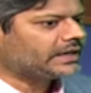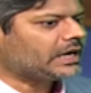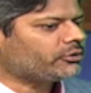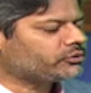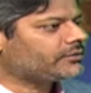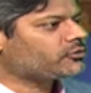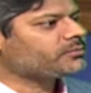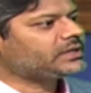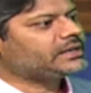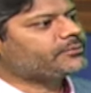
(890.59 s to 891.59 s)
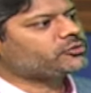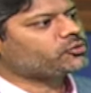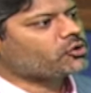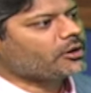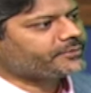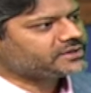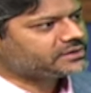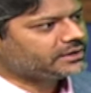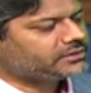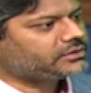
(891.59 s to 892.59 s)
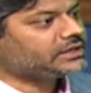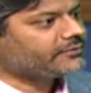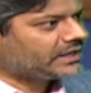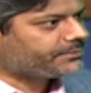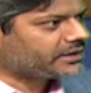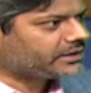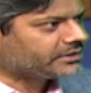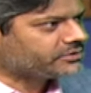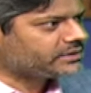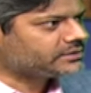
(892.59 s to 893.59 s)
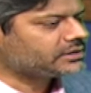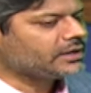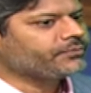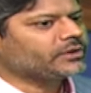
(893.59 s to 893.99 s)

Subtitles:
and how they would be able to compensate the developing countries